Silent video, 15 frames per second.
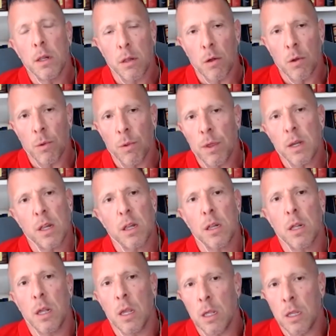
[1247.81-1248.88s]
So
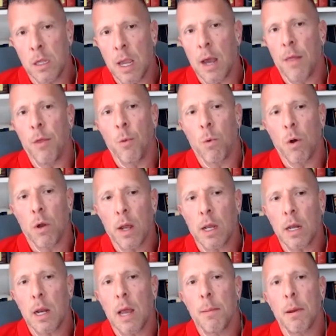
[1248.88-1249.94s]
the World
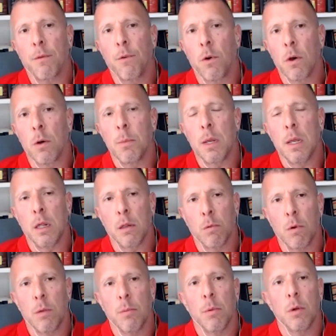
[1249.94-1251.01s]
Economic Forum is
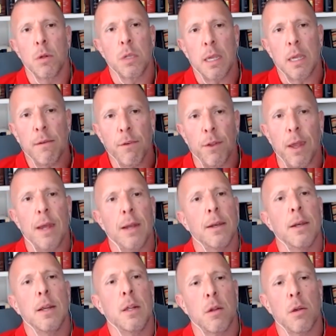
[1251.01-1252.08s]
one of the most evil
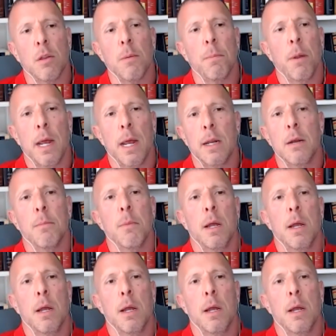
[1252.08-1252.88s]
entities on the planet, in my